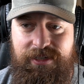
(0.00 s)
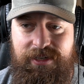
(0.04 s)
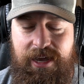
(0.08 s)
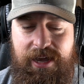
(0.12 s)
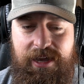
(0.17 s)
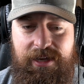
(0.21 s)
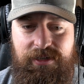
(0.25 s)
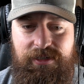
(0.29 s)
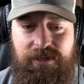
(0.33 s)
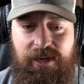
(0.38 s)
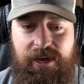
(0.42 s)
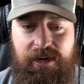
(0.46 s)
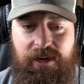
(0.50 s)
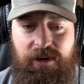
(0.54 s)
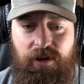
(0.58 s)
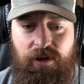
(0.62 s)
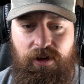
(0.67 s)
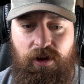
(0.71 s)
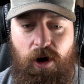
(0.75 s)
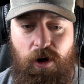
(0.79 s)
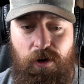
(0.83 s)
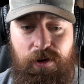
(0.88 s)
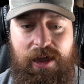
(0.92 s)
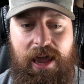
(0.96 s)
say is like,
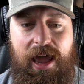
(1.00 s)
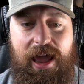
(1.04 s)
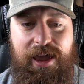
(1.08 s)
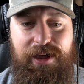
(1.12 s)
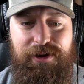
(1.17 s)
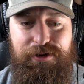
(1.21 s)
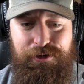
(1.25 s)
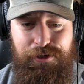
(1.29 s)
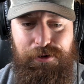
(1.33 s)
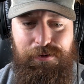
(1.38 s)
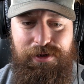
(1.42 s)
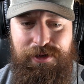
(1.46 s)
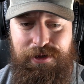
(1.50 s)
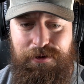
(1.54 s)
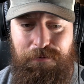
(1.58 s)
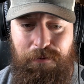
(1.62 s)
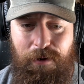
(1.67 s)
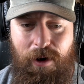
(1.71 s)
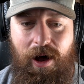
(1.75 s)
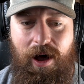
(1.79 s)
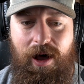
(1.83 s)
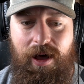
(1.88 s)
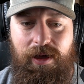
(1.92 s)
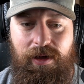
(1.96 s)
okay, do what you
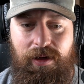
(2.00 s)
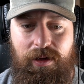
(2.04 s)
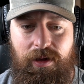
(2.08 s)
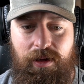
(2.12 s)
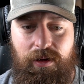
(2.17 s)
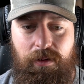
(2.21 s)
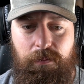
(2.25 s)
want,